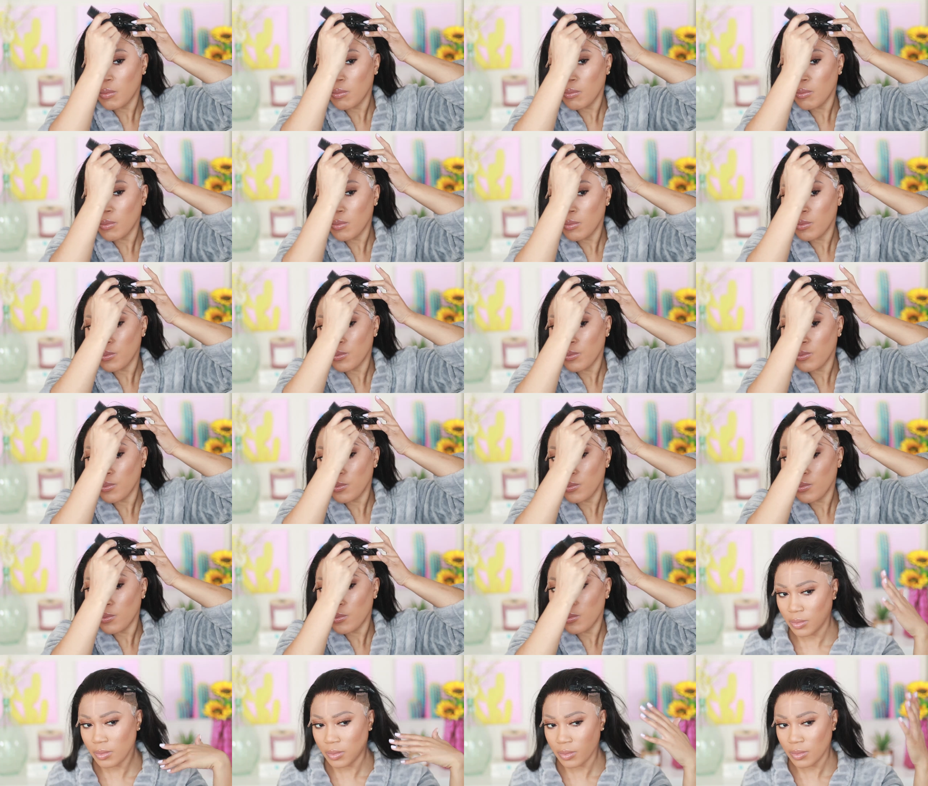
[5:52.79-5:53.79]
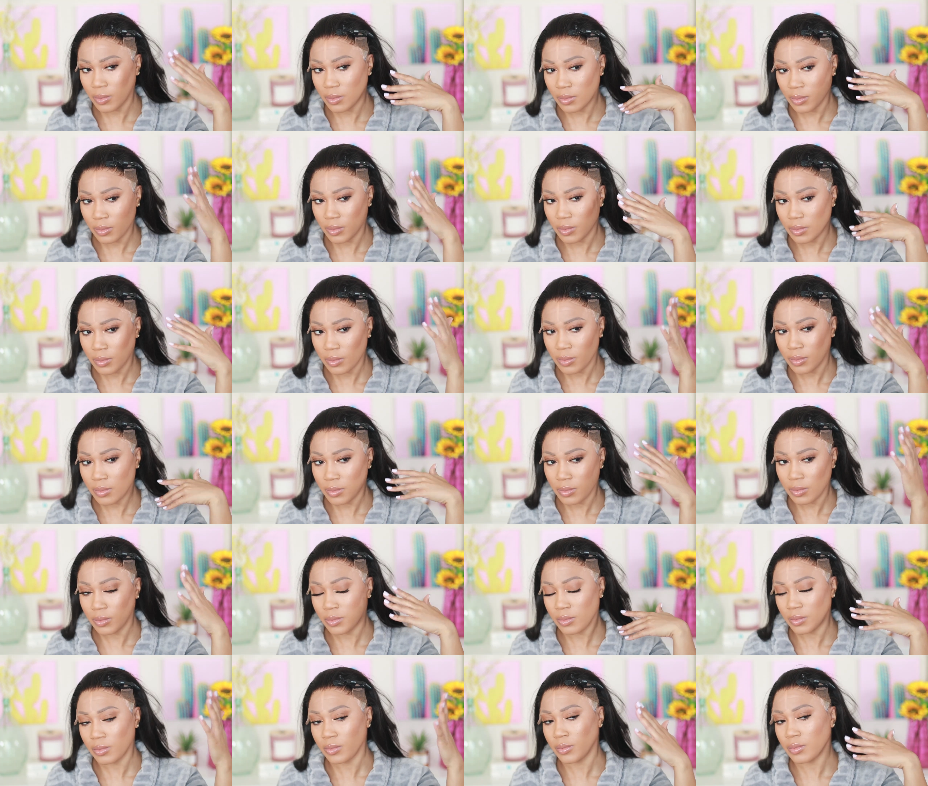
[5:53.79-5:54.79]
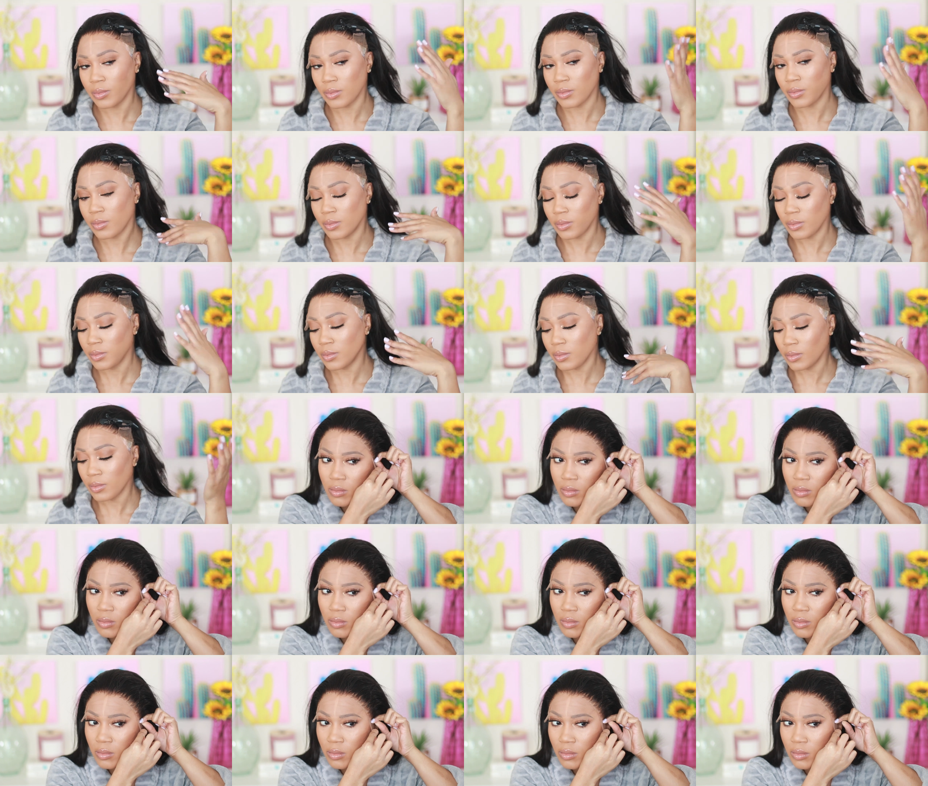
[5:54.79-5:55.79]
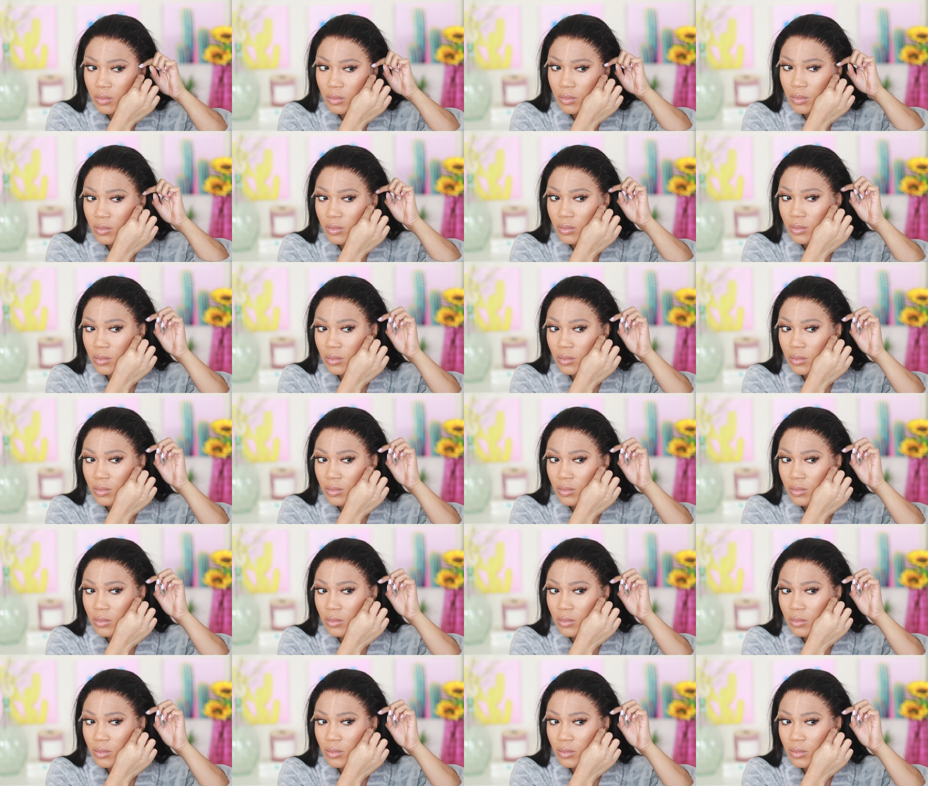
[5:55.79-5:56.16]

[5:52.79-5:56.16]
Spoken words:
Nobody speaks.